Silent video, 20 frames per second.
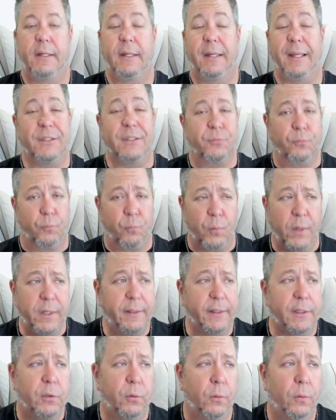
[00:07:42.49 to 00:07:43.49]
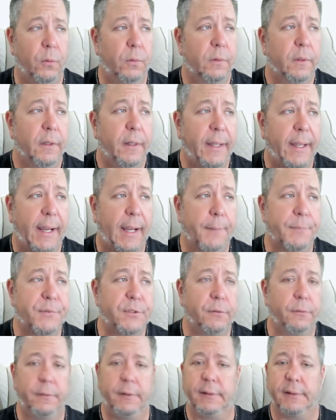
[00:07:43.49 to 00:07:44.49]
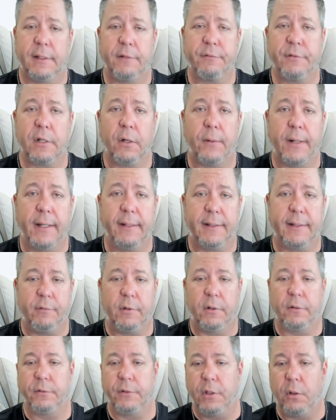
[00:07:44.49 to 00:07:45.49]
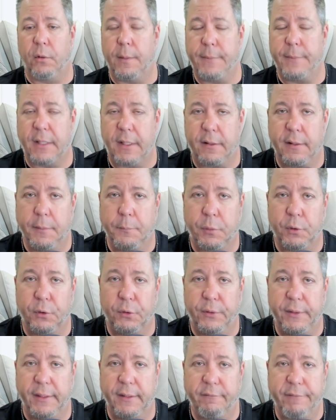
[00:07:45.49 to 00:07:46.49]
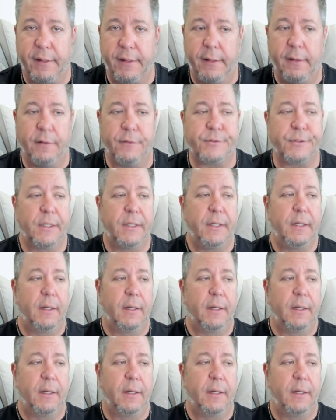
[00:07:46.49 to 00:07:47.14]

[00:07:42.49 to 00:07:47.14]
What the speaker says: It's really cool. Absolutely love Go HighLevel. No, I'm not an employee of theirs.